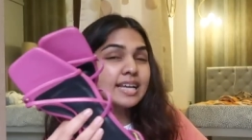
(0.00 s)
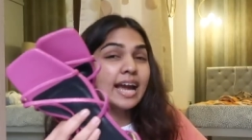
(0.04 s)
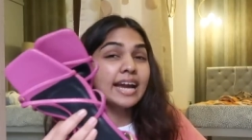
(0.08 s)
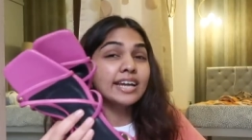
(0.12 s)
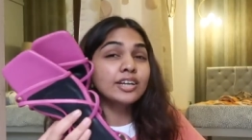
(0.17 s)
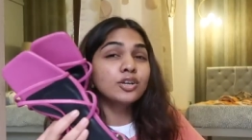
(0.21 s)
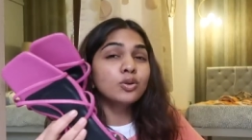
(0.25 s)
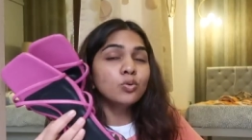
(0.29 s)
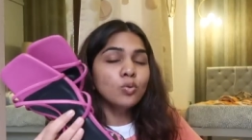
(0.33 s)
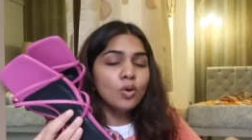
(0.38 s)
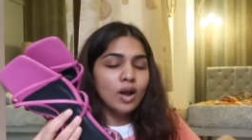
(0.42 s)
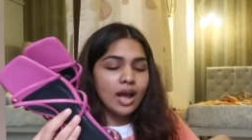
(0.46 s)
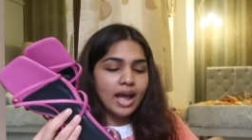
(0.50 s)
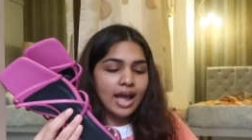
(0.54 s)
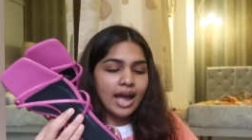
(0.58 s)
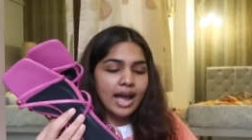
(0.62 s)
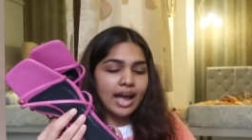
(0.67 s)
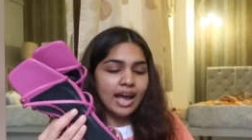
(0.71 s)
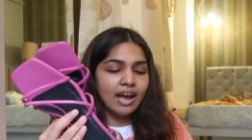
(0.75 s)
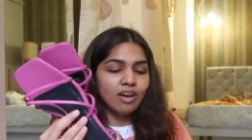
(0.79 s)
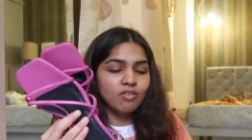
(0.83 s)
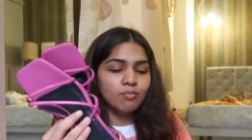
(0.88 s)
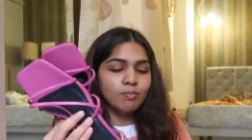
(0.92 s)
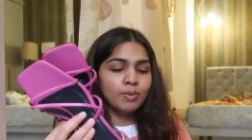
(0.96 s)
I do
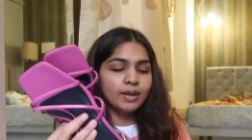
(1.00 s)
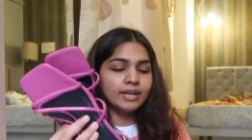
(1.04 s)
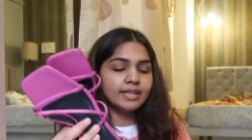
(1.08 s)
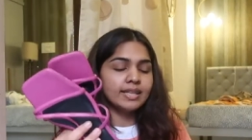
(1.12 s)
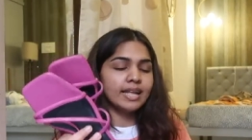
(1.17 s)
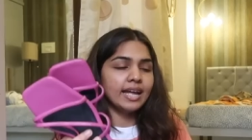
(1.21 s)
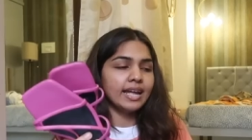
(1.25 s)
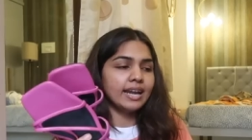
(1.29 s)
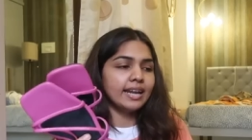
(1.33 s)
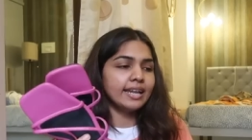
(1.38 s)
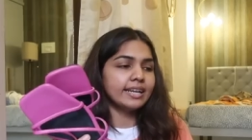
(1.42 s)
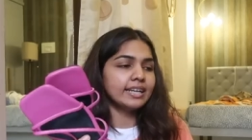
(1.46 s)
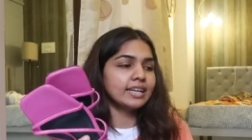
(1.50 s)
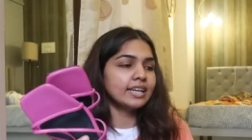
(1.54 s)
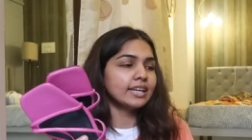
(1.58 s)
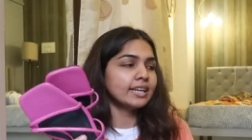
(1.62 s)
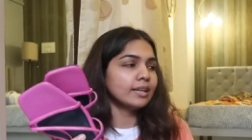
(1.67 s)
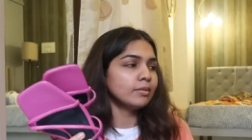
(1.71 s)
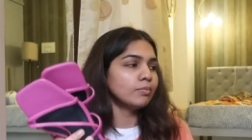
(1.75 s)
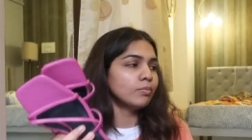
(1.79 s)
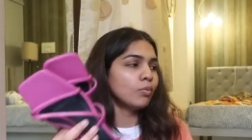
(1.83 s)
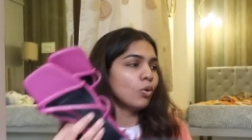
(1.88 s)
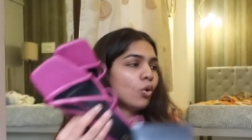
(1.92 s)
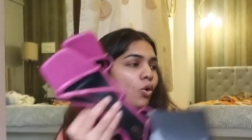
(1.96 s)
have, but they're like
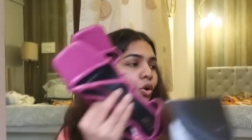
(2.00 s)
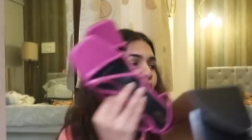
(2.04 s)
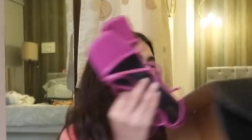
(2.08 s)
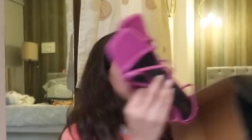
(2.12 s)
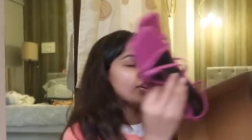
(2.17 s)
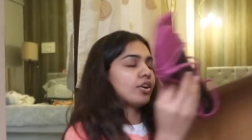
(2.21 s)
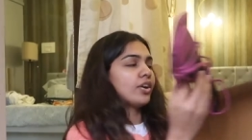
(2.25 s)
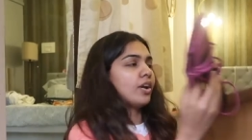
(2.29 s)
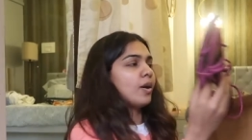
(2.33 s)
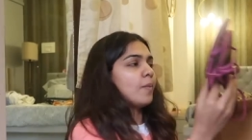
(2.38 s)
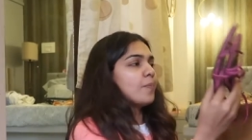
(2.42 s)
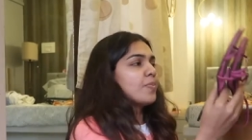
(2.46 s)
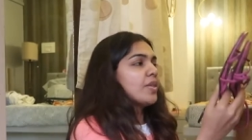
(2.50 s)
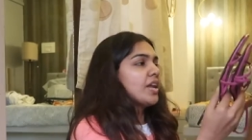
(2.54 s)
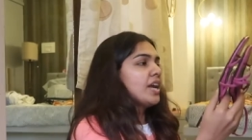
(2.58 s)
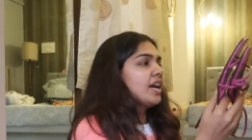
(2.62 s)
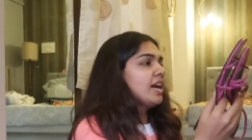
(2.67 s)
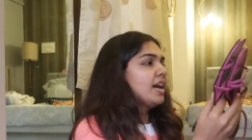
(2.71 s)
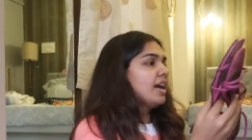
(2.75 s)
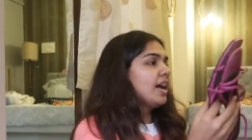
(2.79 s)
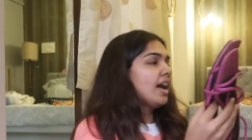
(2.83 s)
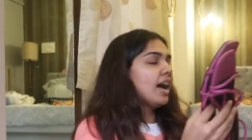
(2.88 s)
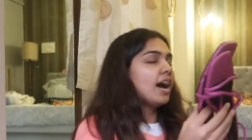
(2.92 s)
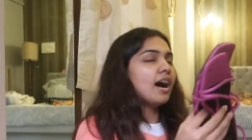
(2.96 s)
little more
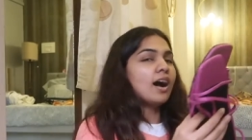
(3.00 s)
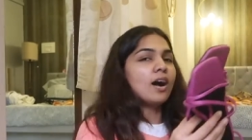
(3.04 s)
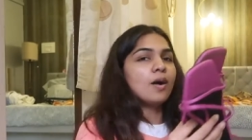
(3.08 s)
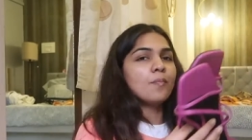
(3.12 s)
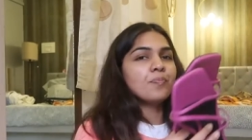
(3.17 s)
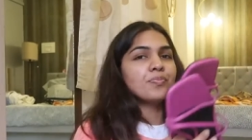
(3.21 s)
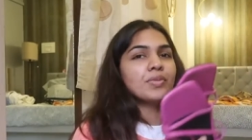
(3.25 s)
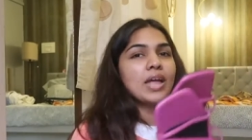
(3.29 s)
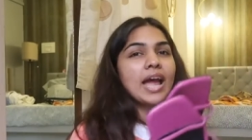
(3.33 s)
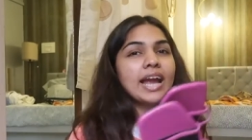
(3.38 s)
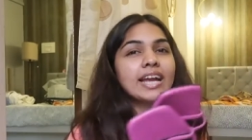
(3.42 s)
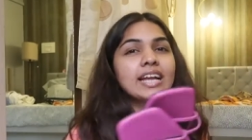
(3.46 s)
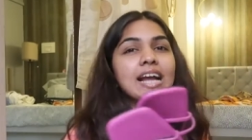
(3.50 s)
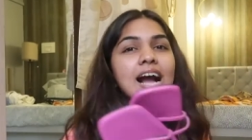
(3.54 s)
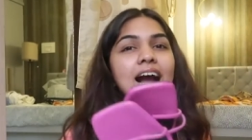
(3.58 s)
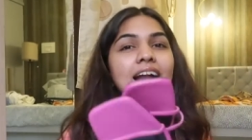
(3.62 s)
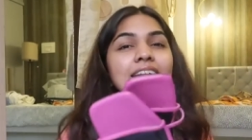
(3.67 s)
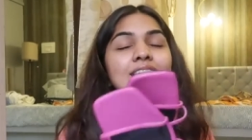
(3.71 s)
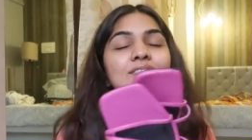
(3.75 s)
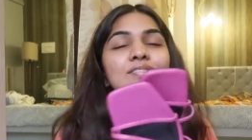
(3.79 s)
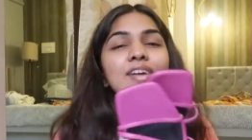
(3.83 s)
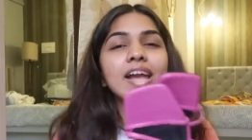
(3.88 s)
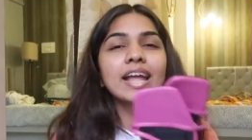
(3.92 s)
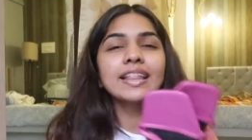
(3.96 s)
I
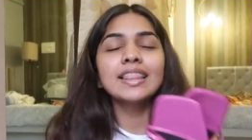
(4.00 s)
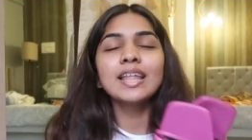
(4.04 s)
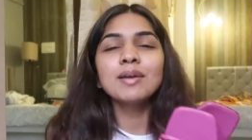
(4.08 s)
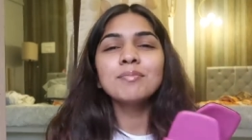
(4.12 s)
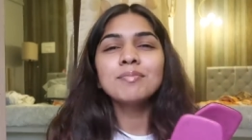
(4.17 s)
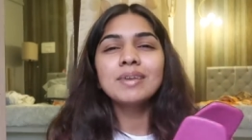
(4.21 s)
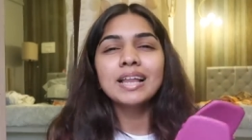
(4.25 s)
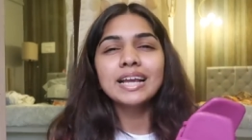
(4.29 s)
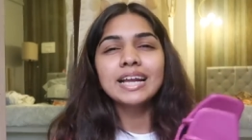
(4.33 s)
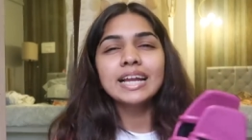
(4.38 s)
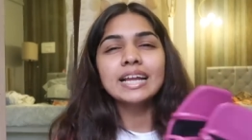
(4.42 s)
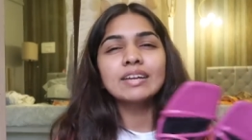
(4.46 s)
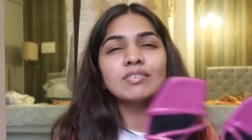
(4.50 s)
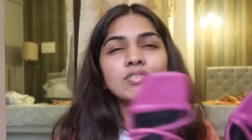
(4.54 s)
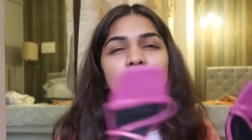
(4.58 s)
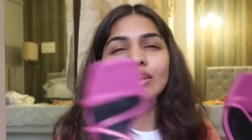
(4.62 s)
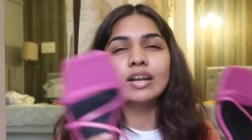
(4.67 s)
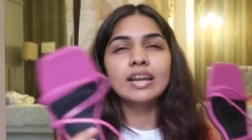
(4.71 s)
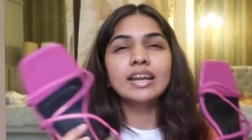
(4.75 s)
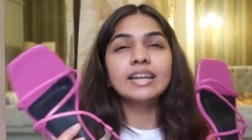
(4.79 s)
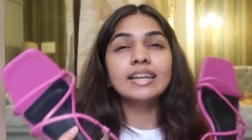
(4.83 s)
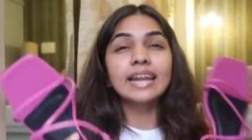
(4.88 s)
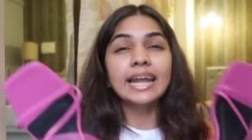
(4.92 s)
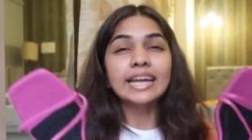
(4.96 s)
can't wear them like
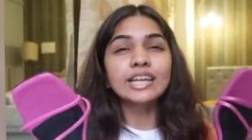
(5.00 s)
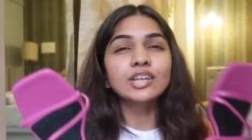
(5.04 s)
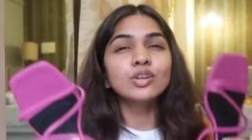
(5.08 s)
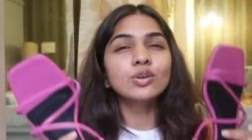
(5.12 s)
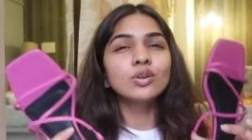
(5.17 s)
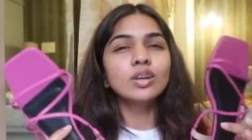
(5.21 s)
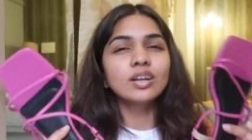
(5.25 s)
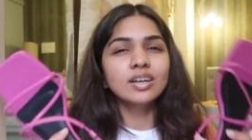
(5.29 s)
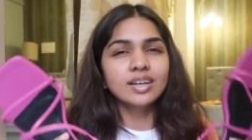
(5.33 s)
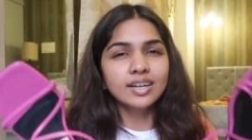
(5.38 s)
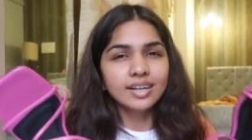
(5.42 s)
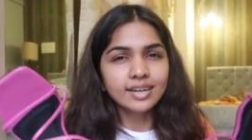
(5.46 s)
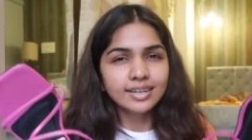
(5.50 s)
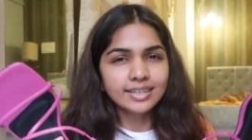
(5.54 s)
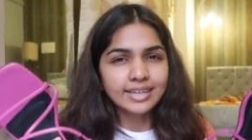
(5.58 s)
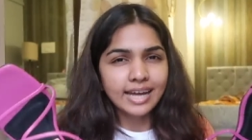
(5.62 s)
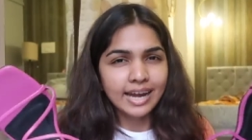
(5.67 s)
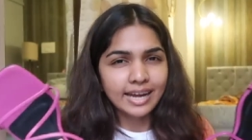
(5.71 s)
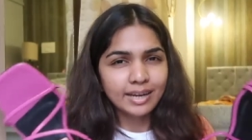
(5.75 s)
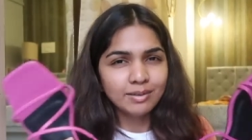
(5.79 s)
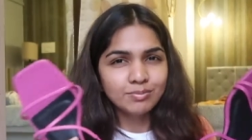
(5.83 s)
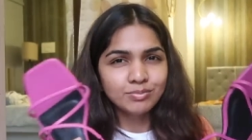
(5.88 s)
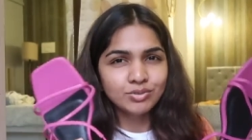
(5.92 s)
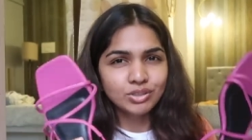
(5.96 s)
regular
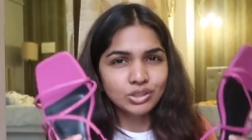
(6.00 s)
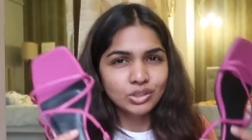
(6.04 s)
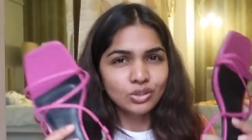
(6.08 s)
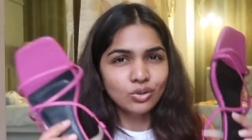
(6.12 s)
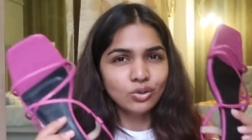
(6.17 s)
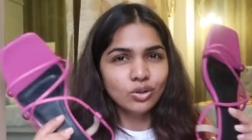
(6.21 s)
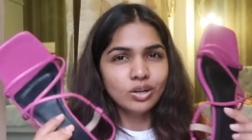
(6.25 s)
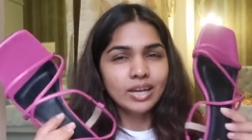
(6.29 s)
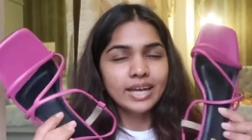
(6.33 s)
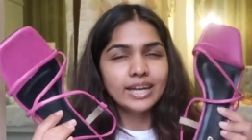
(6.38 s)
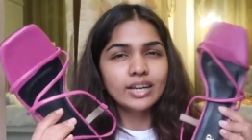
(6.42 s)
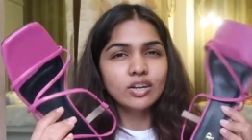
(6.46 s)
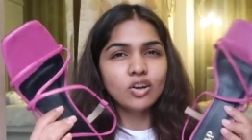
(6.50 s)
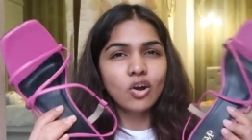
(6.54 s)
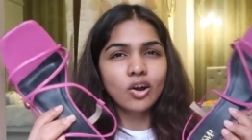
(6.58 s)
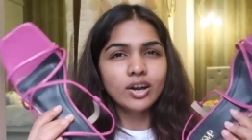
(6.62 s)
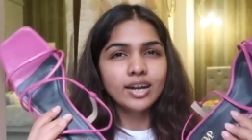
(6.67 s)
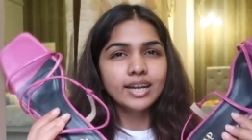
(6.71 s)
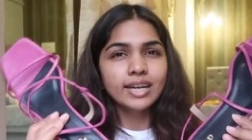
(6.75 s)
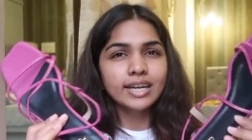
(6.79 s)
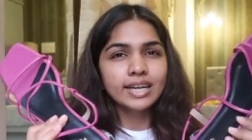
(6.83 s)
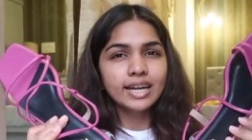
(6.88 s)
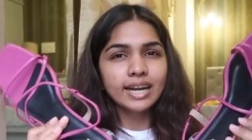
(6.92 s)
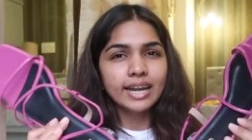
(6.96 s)
times, you know, like
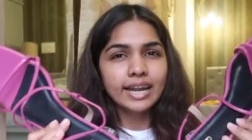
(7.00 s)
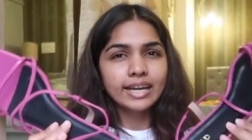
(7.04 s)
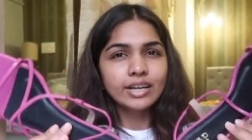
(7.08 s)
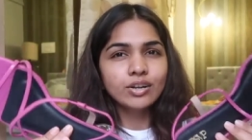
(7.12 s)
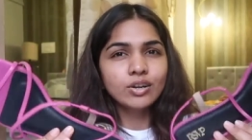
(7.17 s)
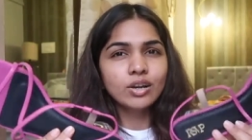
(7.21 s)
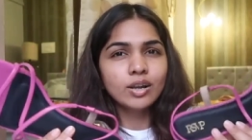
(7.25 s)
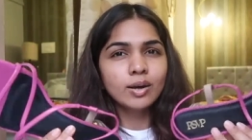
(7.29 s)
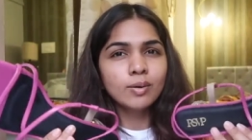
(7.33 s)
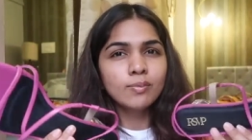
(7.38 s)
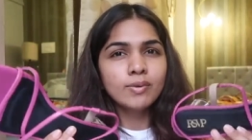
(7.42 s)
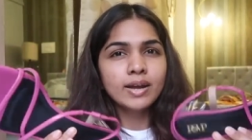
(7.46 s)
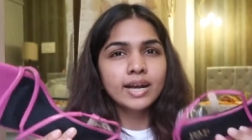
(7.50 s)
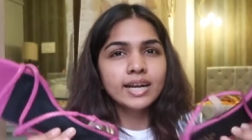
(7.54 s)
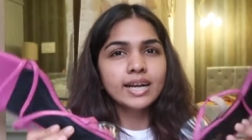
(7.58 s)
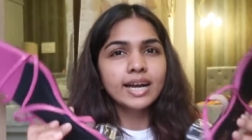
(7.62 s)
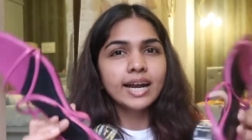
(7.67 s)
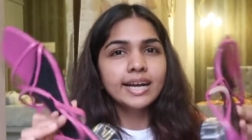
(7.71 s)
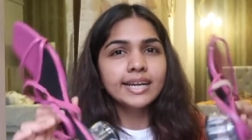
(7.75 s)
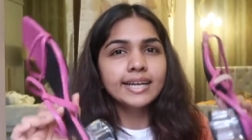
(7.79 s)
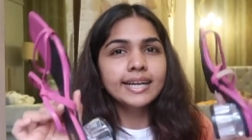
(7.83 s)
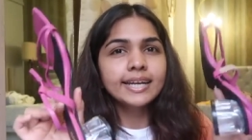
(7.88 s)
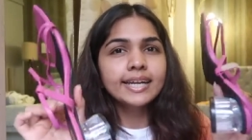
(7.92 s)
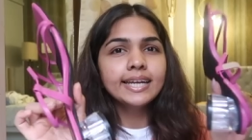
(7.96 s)
not like a regular wear
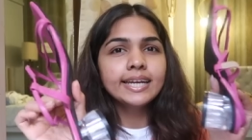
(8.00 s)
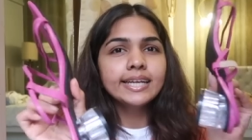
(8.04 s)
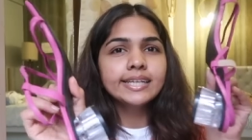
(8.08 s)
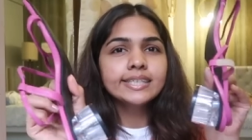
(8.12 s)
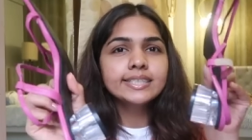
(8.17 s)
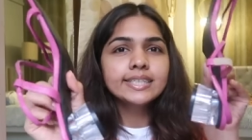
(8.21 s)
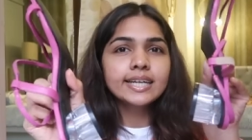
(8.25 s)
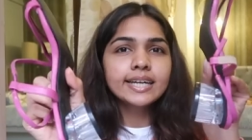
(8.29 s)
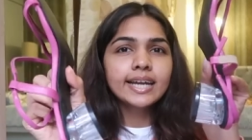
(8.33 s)
kind of heels.